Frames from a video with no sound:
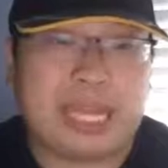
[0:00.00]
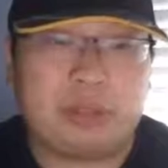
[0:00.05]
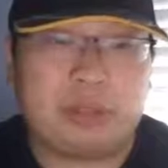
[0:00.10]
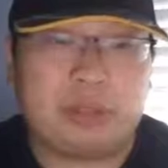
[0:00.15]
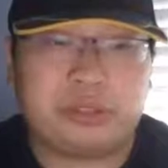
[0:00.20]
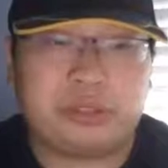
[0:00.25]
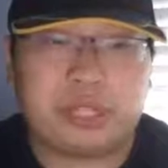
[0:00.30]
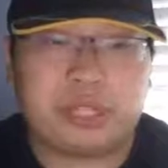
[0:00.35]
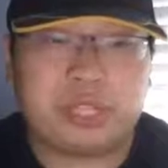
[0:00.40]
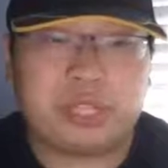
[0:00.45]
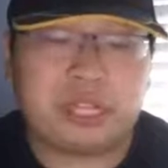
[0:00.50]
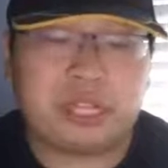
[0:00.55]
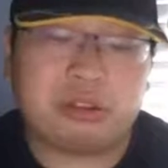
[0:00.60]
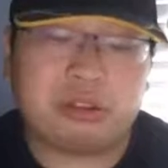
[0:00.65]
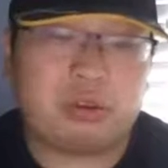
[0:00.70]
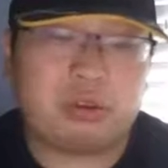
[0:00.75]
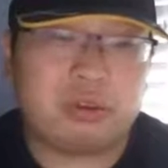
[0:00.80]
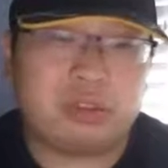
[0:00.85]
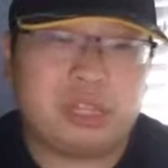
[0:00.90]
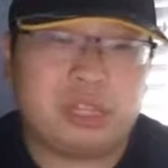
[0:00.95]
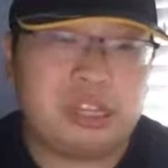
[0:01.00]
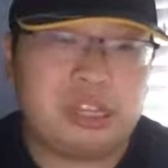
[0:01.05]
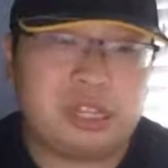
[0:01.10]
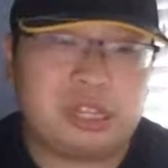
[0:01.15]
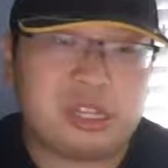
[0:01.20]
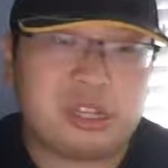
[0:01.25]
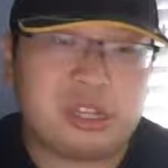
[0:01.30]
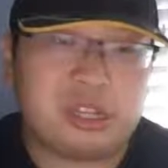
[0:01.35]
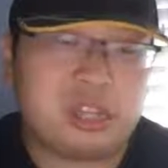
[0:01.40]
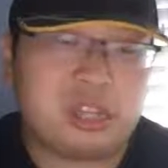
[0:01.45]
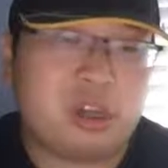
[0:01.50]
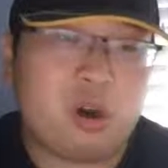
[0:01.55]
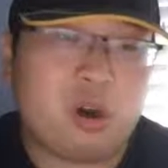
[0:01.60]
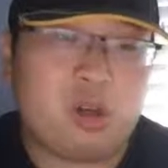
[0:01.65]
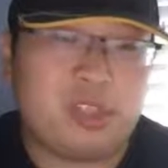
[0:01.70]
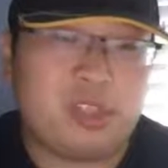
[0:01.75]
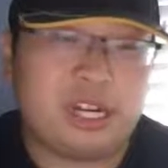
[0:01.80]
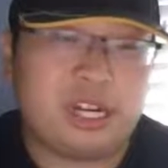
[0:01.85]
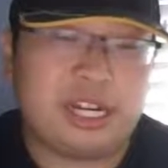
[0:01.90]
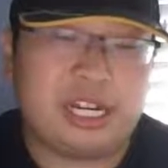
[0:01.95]
healthy. That's all. That's
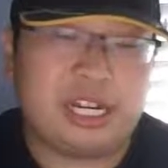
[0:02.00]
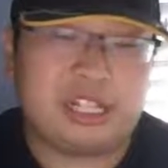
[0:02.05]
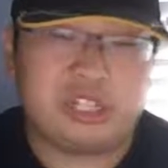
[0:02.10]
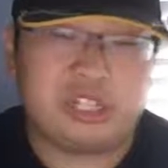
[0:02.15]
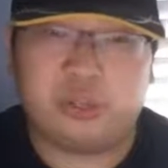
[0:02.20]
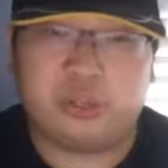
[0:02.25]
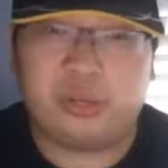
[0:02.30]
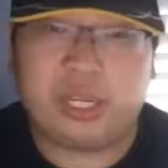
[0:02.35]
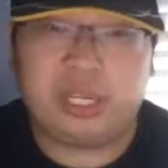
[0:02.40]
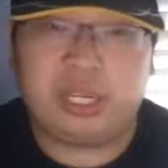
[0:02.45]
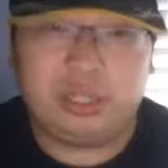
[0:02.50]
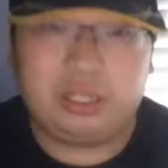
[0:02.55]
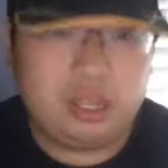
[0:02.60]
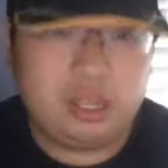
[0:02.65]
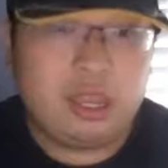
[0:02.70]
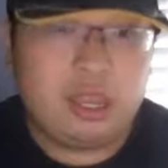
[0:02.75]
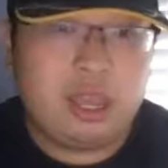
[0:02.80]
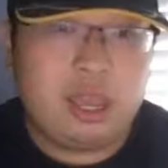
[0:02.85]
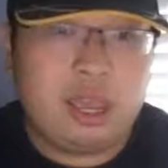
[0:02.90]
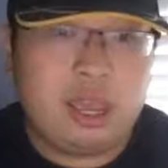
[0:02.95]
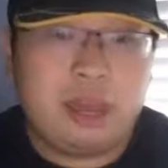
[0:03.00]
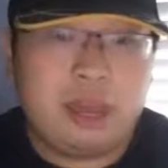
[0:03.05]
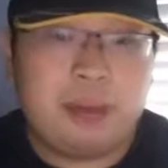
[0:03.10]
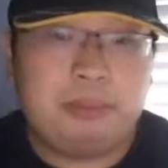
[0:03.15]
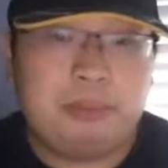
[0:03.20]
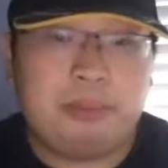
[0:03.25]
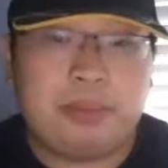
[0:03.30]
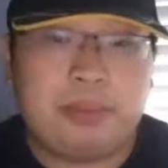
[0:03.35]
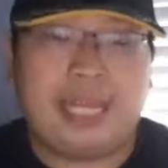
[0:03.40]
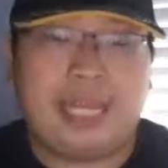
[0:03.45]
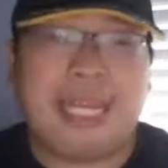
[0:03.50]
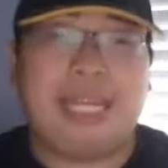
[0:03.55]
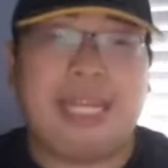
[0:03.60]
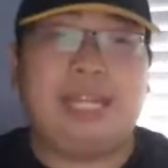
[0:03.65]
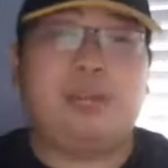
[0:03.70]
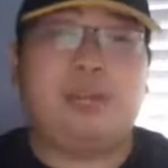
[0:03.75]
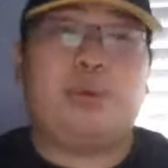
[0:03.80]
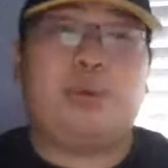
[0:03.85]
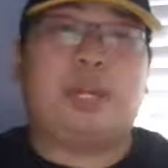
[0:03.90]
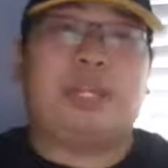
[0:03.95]
all there is to it. But
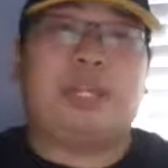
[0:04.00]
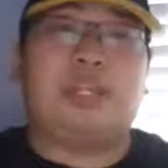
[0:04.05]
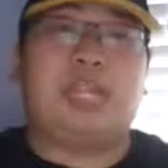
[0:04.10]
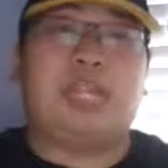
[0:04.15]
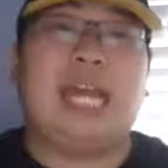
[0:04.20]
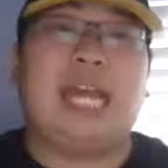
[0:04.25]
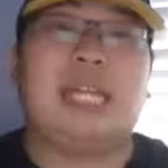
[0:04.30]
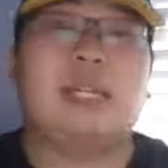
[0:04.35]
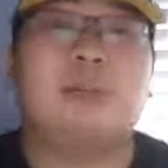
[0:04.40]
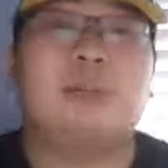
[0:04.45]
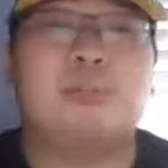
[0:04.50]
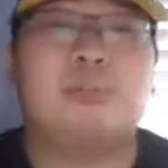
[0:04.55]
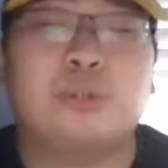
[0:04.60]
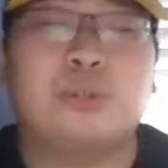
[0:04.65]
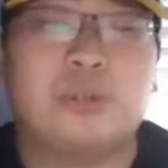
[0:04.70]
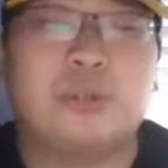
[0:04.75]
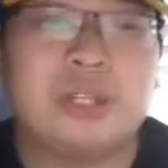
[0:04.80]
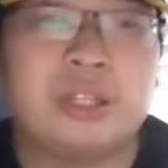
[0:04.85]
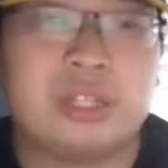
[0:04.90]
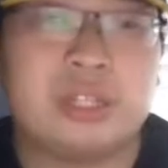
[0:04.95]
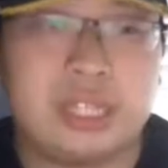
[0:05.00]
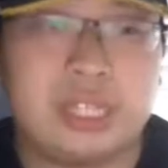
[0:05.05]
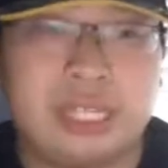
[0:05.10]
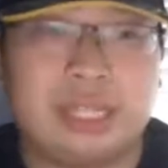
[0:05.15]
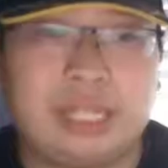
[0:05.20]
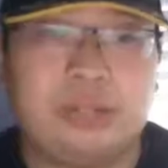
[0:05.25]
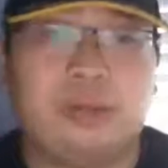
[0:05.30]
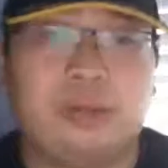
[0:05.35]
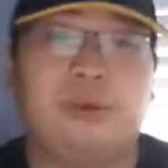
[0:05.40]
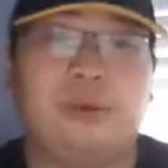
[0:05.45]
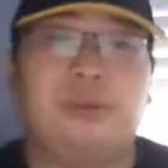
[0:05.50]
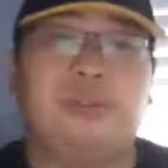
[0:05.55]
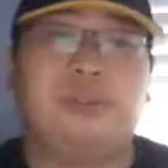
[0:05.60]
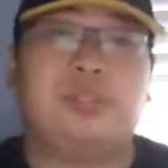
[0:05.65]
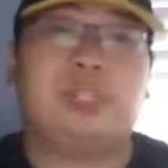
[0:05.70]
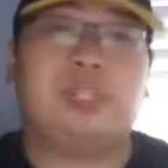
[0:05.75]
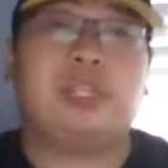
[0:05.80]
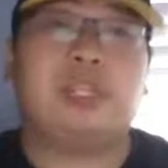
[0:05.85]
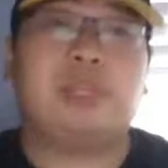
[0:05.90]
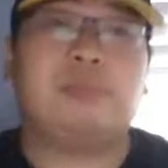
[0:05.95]
anyways, I am Bruin Steel.
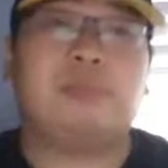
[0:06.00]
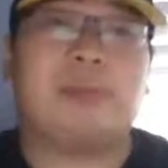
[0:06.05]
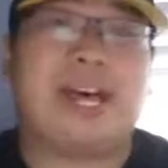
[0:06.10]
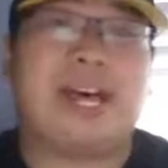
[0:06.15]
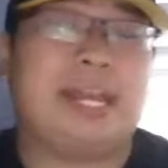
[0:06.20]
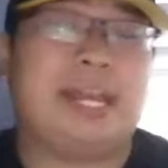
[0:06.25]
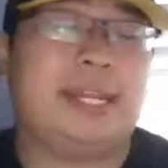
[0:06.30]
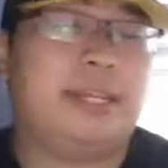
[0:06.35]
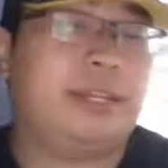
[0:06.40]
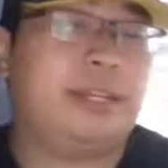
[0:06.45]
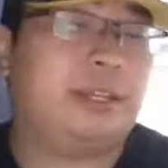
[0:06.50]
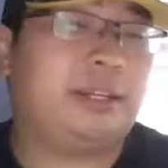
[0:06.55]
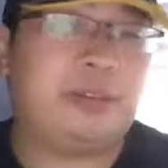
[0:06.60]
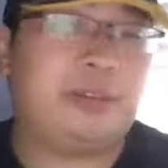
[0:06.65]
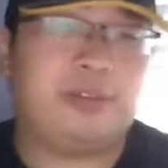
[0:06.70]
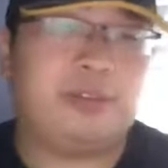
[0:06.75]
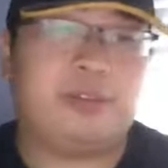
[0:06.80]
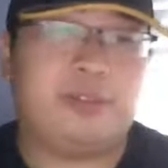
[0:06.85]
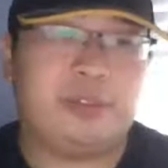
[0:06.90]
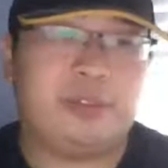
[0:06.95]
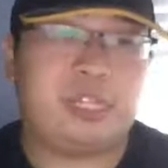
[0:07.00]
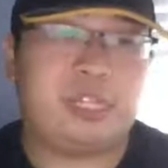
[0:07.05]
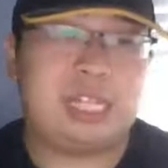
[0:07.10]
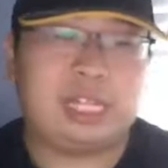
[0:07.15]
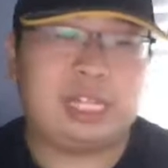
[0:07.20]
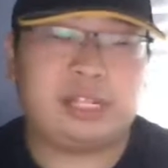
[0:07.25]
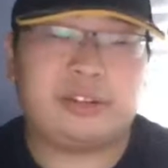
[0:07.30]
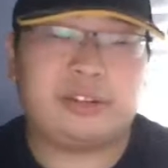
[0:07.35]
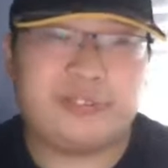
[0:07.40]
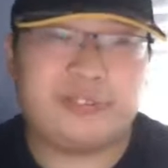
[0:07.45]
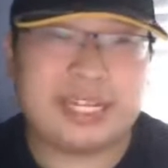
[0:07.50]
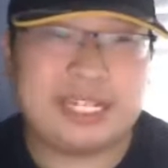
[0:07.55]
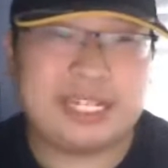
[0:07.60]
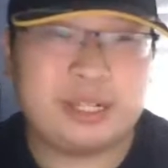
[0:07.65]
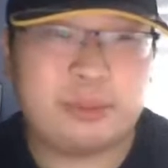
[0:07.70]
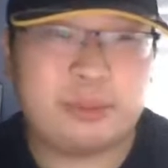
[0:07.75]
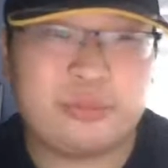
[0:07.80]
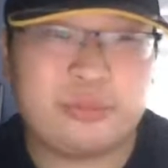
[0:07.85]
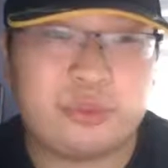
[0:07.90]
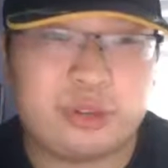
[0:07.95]
This is my Steelers
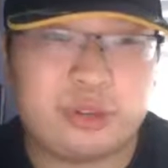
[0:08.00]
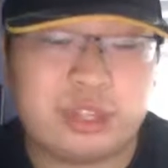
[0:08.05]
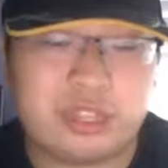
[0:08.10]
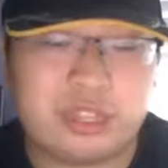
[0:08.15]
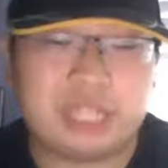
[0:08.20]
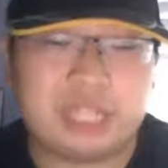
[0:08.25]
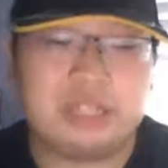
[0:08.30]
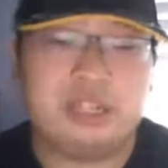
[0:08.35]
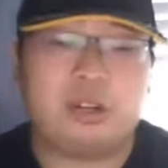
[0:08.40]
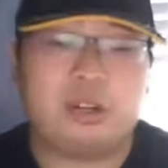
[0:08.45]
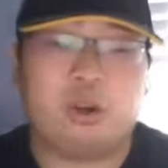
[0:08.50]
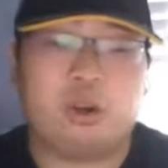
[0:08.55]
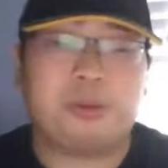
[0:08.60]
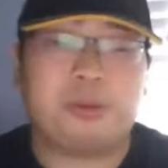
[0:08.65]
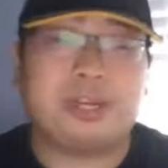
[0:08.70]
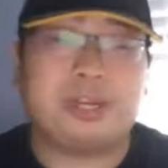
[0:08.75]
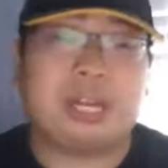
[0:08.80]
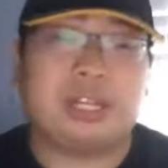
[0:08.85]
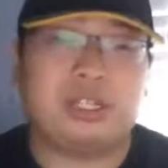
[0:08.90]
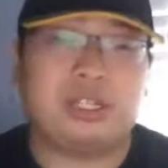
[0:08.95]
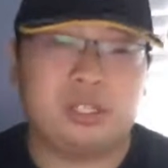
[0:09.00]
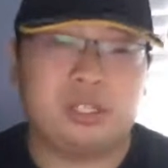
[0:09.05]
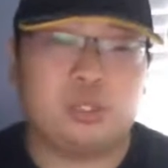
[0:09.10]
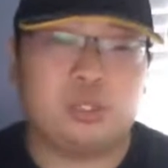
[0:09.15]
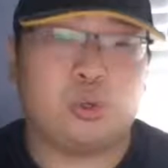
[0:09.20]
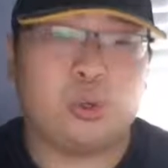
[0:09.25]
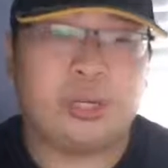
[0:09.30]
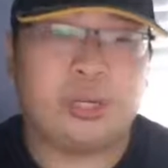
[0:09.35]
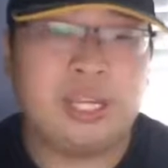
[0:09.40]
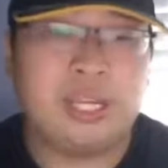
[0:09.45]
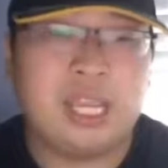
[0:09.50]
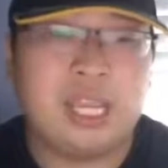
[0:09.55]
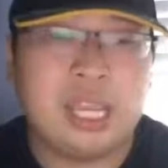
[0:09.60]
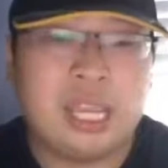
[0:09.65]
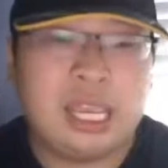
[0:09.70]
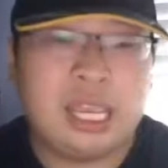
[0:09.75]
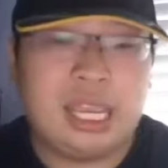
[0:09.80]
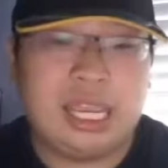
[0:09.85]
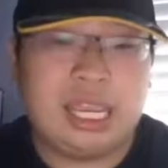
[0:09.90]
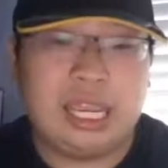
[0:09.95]
video before the season. Hope you guys enjoy,
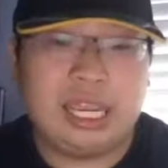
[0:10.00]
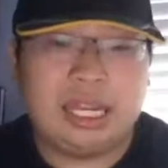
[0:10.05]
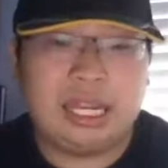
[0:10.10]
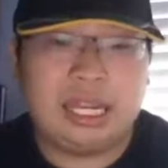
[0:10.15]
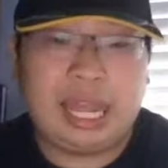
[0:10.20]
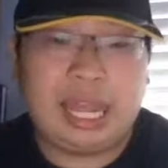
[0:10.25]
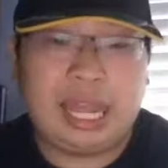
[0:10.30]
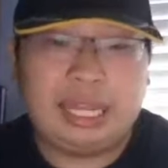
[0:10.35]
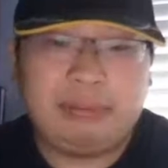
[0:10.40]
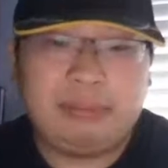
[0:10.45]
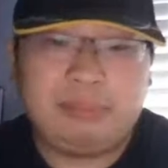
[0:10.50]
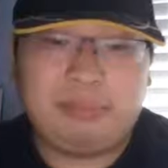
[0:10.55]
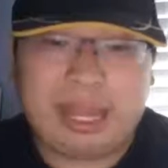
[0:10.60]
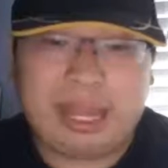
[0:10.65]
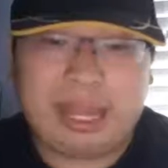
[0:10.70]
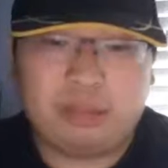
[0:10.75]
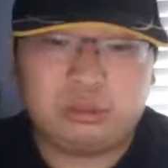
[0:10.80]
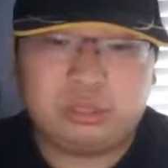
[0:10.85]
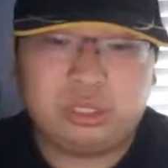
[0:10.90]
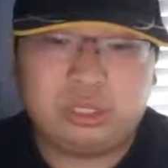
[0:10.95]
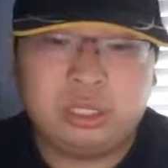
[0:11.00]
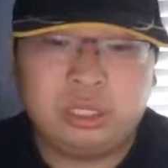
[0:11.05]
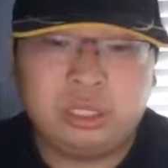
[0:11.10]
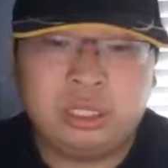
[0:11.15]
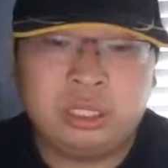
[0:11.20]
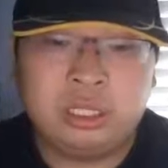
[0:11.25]
and I am out.